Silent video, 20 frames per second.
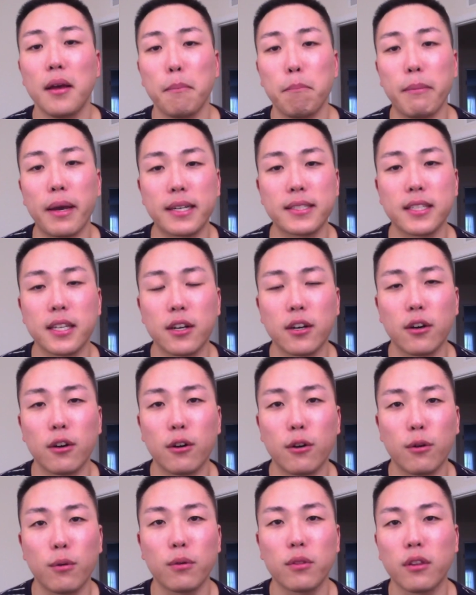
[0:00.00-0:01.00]

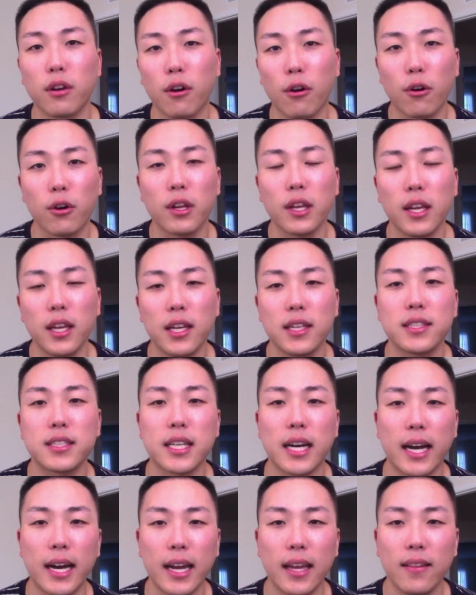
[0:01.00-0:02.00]
Mexico, Turkey,
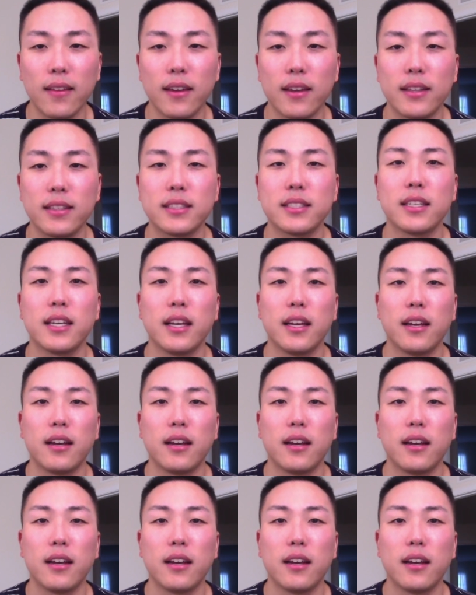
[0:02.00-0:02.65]
Thailand,